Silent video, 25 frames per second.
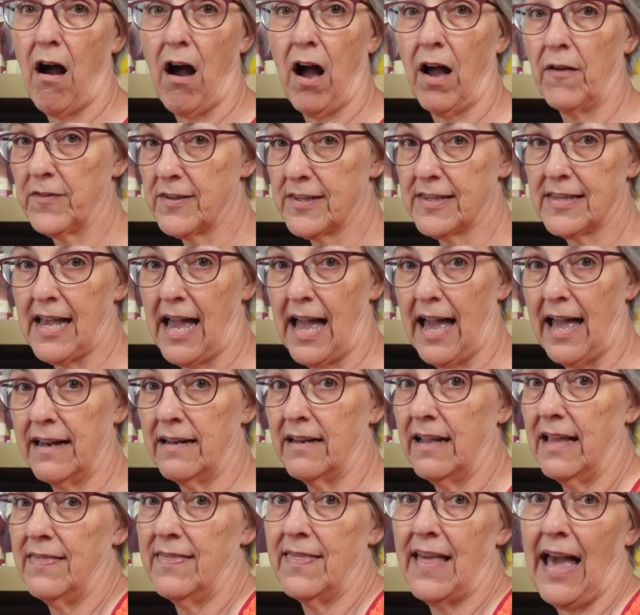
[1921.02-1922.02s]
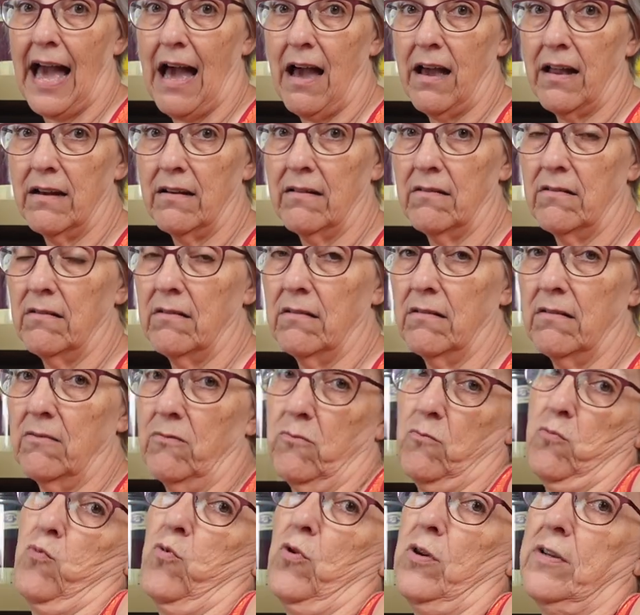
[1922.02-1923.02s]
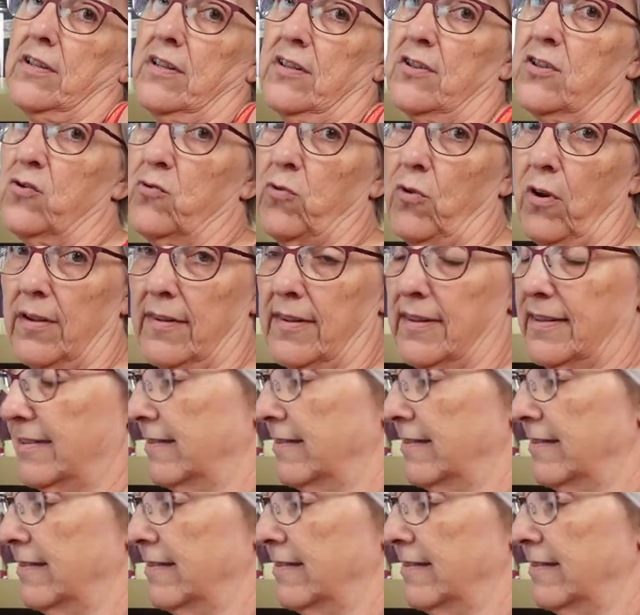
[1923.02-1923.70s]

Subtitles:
offset, and that would destroy